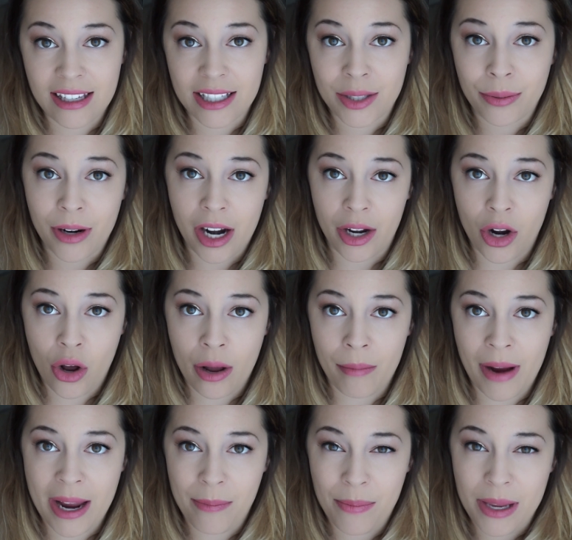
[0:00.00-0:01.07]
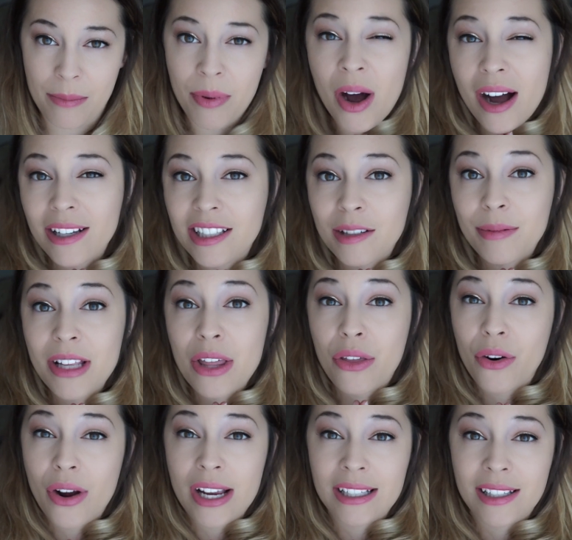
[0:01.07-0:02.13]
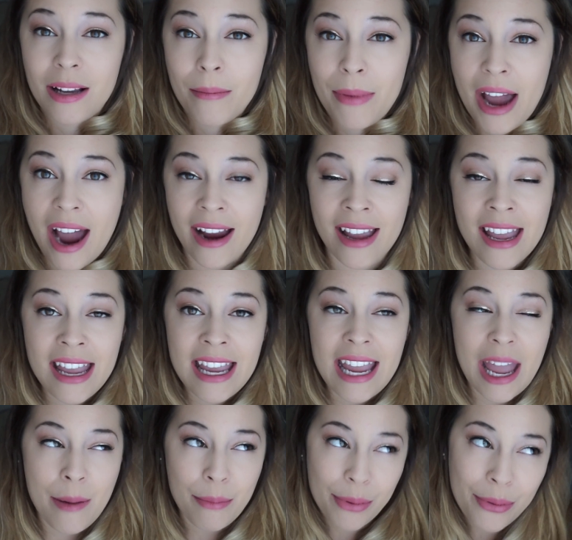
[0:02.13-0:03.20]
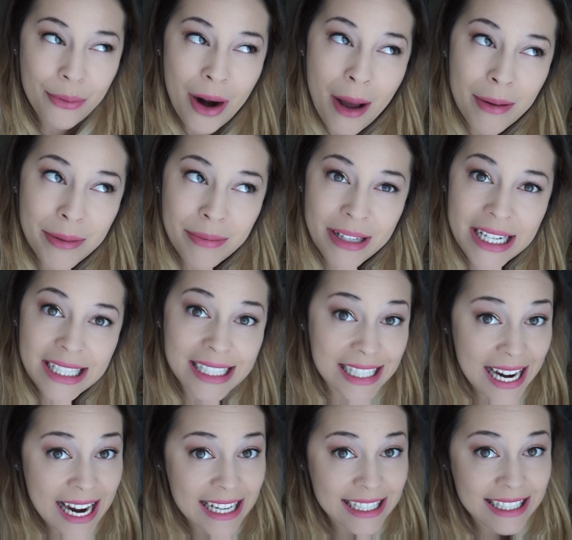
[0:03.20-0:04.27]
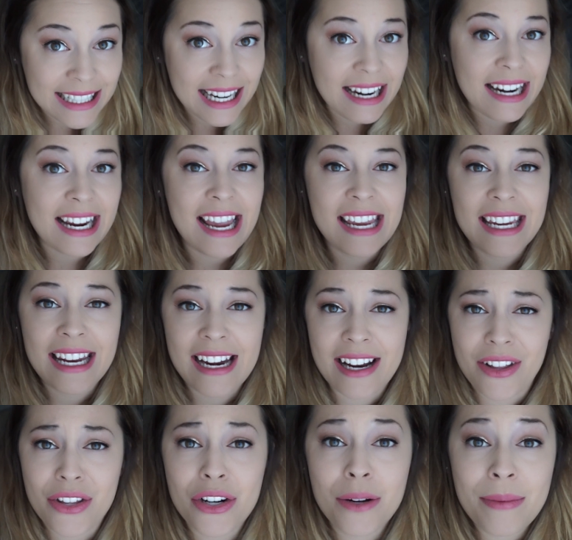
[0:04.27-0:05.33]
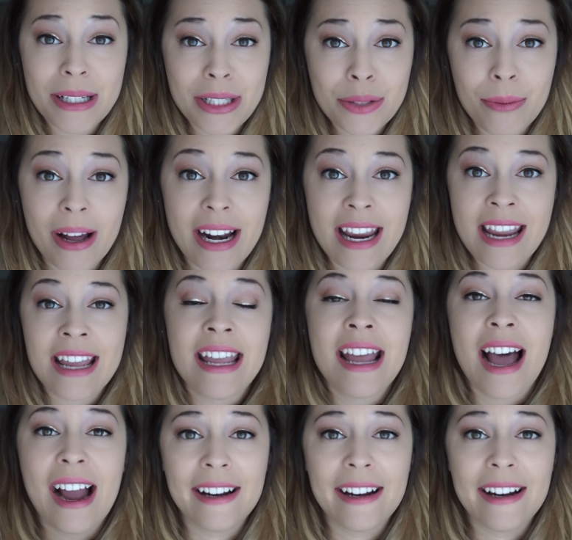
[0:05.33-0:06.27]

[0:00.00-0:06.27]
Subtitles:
this where I know I might be possibly throwing some back and probably dancing and getting a little bit sweaty,